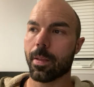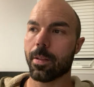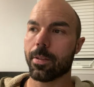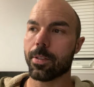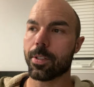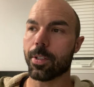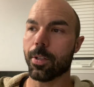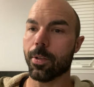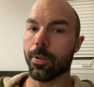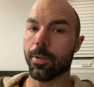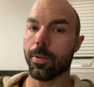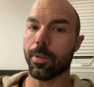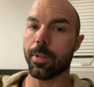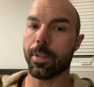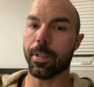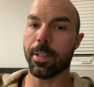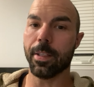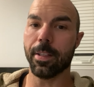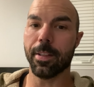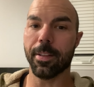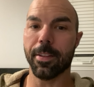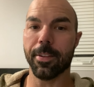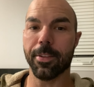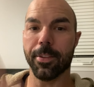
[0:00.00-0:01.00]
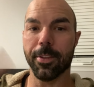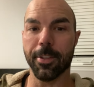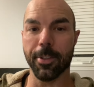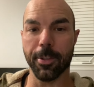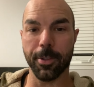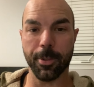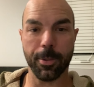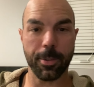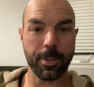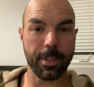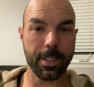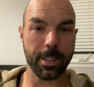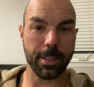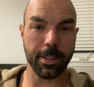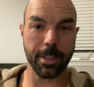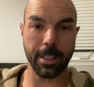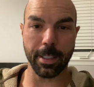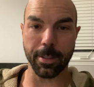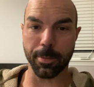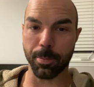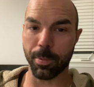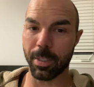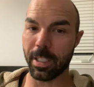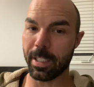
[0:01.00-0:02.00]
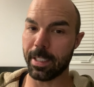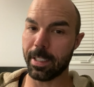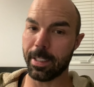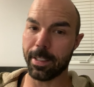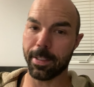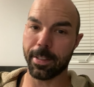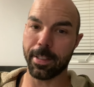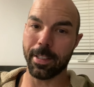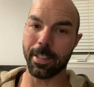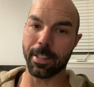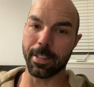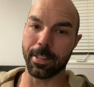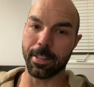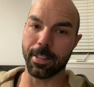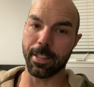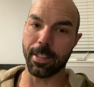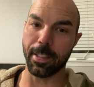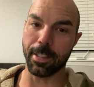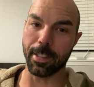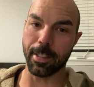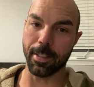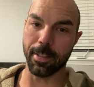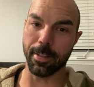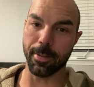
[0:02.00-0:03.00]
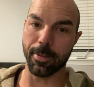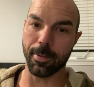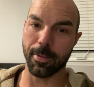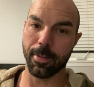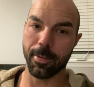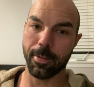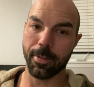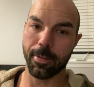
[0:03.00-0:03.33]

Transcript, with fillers: So the Lord still has plenty of things he can